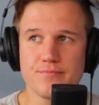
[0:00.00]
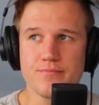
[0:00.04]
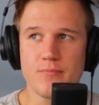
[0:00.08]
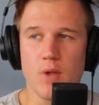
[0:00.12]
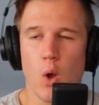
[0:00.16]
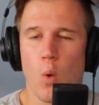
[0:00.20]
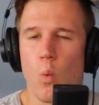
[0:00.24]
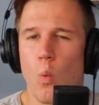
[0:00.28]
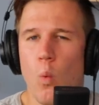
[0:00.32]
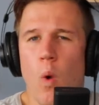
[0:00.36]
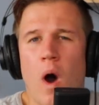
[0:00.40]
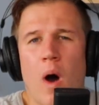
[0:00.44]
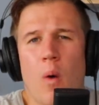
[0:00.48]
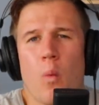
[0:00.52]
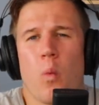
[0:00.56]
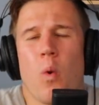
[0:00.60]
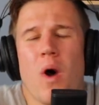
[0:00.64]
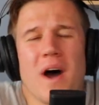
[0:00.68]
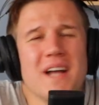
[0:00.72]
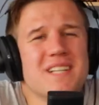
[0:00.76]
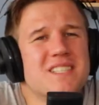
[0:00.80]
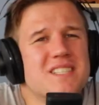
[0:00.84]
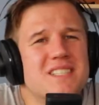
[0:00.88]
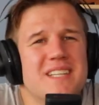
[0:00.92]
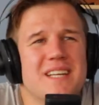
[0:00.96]

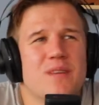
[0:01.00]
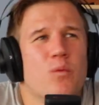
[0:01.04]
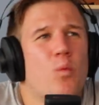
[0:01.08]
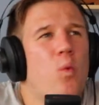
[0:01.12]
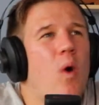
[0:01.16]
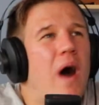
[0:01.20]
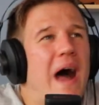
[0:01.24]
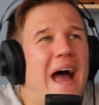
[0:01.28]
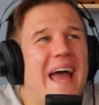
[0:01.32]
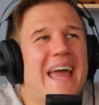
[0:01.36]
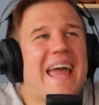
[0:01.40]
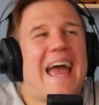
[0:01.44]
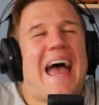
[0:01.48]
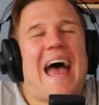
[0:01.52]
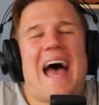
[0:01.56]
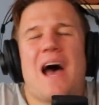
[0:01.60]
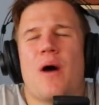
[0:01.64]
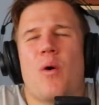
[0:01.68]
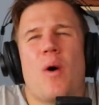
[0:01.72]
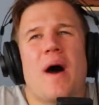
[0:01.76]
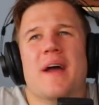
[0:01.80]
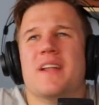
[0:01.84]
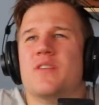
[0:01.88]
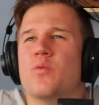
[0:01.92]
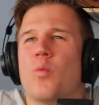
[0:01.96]
What's the why
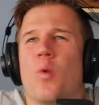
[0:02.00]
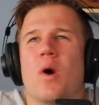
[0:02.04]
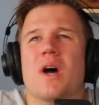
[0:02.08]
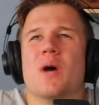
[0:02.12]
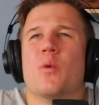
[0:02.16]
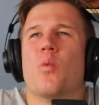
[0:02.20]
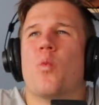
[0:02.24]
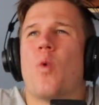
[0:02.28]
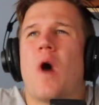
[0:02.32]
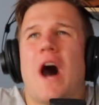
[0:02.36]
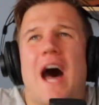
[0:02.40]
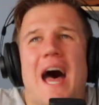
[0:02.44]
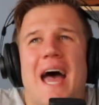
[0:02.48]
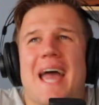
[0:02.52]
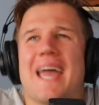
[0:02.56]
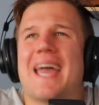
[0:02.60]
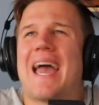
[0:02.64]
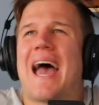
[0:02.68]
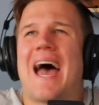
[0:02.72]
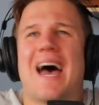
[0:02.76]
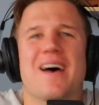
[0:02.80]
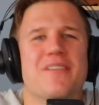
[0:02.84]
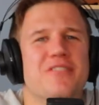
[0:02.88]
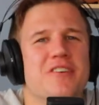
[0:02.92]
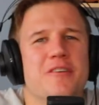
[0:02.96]

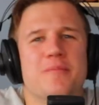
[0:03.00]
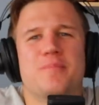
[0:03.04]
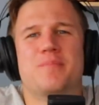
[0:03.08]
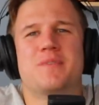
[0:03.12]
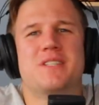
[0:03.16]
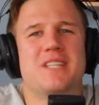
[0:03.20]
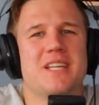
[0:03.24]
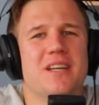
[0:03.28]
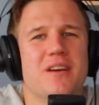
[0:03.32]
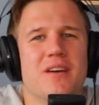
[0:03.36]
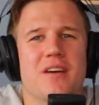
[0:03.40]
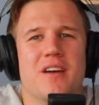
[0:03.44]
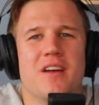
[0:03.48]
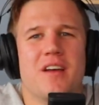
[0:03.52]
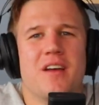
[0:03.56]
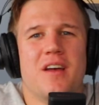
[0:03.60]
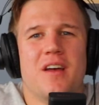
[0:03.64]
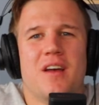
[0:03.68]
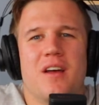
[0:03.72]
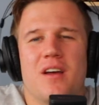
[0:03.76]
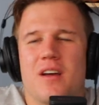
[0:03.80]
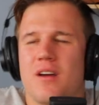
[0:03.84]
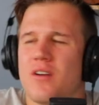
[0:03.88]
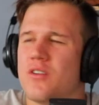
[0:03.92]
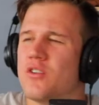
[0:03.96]
have a? Do
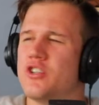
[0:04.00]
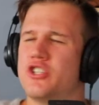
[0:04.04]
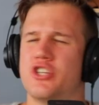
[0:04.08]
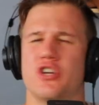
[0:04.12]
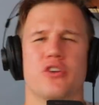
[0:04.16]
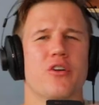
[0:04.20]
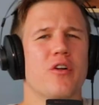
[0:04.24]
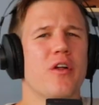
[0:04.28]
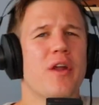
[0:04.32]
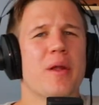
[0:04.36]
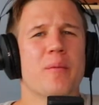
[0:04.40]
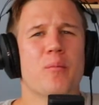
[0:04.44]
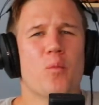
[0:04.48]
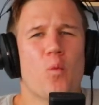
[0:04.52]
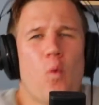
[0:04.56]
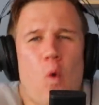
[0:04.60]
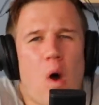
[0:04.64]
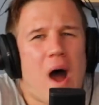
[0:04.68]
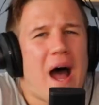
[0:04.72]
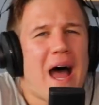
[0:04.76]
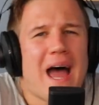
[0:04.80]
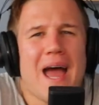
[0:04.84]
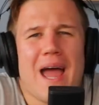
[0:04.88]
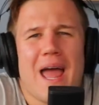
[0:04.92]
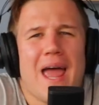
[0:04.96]
you know
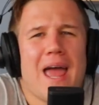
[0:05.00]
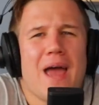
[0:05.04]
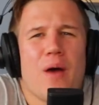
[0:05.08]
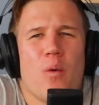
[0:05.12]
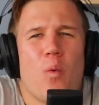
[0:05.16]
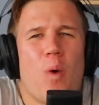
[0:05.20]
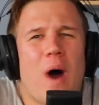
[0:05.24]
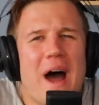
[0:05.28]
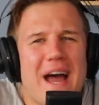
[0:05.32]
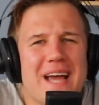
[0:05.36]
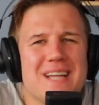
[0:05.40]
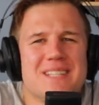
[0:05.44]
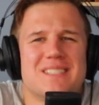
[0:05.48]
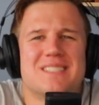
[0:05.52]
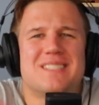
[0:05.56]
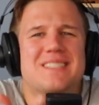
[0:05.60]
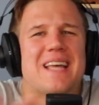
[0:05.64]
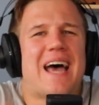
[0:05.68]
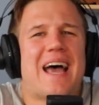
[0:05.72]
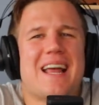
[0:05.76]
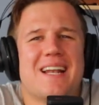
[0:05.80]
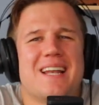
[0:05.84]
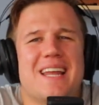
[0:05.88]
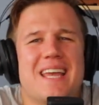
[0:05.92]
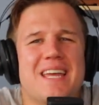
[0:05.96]
what? Why is
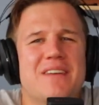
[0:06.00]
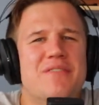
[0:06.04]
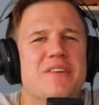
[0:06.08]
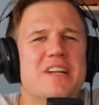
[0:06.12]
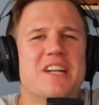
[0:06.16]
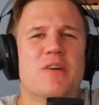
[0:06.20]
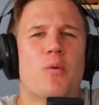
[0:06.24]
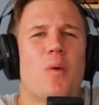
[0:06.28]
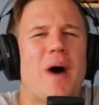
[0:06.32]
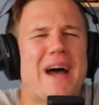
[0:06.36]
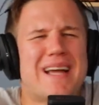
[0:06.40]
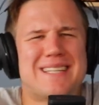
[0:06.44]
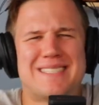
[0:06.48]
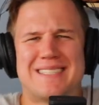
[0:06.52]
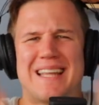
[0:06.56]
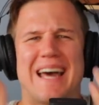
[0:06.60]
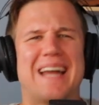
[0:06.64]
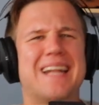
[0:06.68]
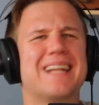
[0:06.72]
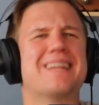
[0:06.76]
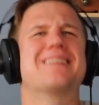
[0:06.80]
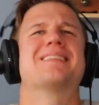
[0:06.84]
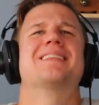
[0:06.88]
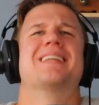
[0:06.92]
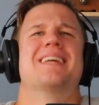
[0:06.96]
that
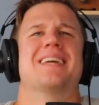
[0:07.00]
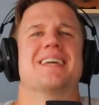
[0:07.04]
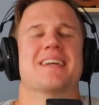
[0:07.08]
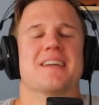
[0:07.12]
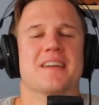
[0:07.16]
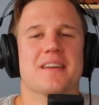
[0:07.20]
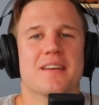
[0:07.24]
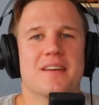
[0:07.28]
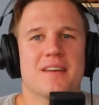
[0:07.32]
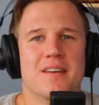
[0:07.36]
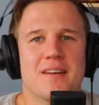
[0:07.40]
a thing?